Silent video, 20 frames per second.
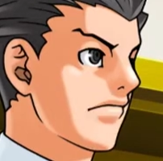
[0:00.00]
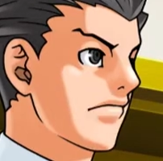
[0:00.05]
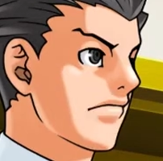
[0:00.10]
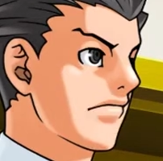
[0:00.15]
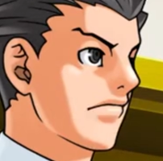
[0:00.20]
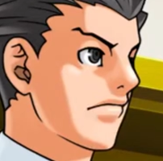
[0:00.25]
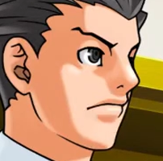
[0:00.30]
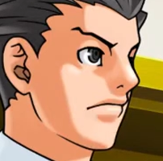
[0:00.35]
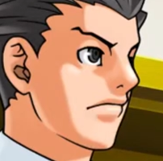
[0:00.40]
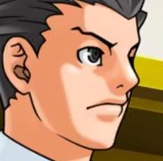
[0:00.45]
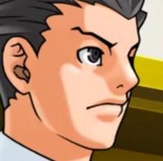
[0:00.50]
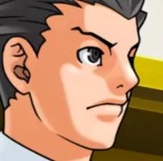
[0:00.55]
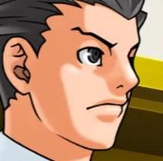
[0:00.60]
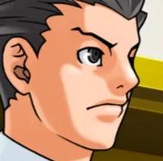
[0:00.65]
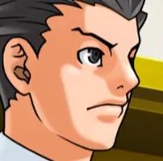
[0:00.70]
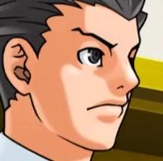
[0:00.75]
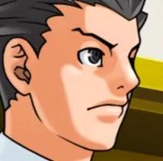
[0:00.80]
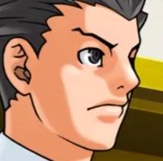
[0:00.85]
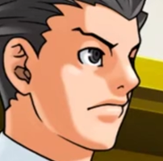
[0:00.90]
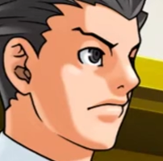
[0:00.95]
Miss
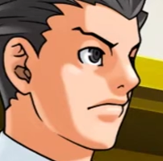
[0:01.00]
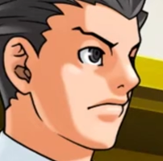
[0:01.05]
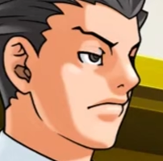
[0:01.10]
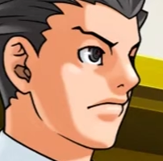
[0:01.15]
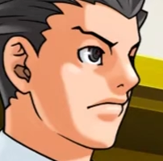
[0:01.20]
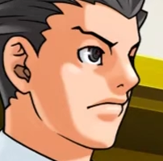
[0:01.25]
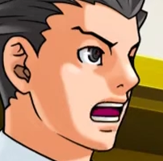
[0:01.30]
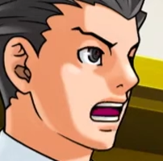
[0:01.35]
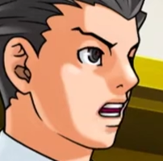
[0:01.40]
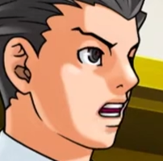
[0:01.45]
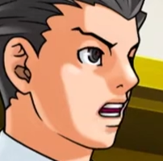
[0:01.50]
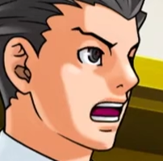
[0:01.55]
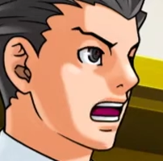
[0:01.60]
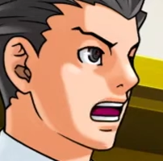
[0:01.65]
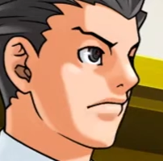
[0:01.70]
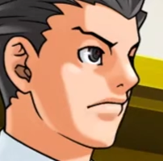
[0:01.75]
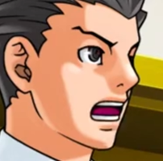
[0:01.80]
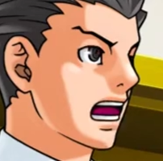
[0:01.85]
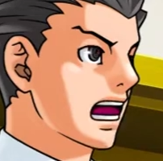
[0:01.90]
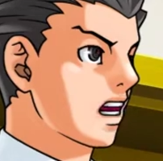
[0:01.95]
April May.
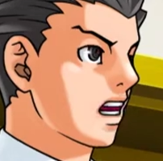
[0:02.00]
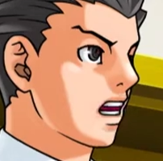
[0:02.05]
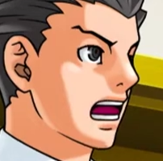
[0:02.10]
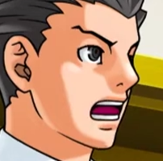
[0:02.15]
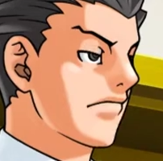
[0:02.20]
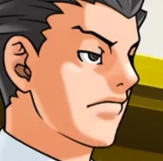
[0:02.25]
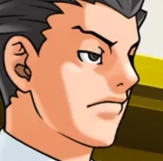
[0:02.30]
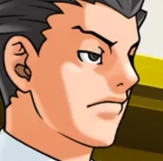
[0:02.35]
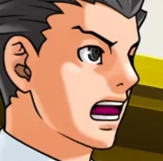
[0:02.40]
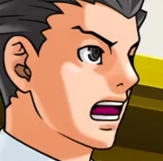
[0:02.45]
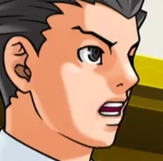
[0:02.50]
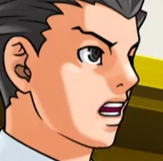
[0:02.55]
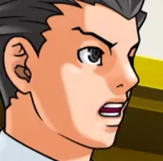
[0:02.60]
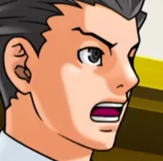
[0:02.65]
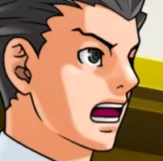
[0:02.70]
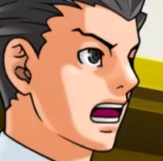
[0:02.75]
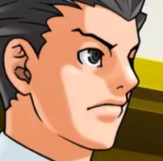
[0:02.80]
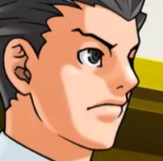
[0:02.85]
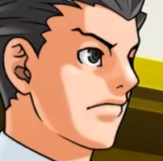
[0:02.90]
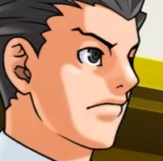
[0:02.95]
You
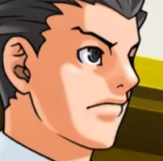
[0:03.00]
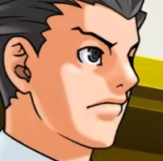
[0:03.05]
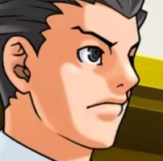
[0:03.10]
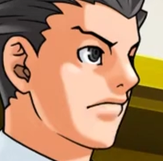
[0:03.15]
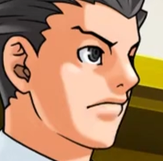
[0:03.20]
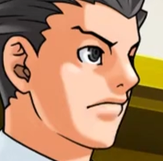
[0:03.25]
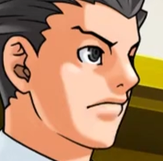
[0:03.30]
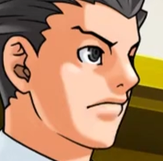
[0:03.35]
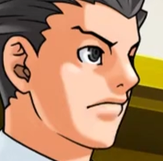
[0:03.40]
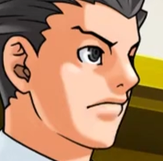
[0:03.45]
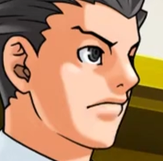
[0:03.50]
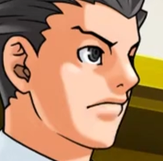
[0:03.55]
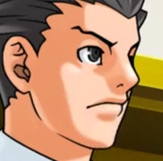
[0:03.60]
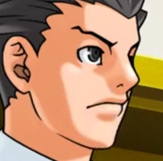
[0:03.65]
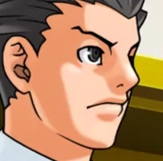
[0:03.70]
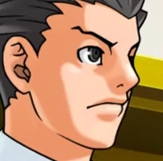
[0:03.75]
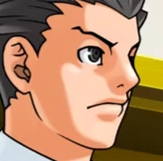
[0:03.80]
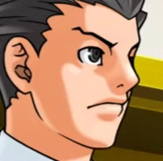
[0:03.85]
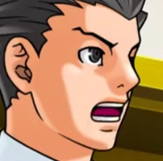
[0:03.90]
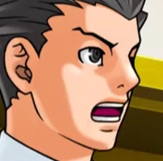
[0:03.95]
used the wiretap to listen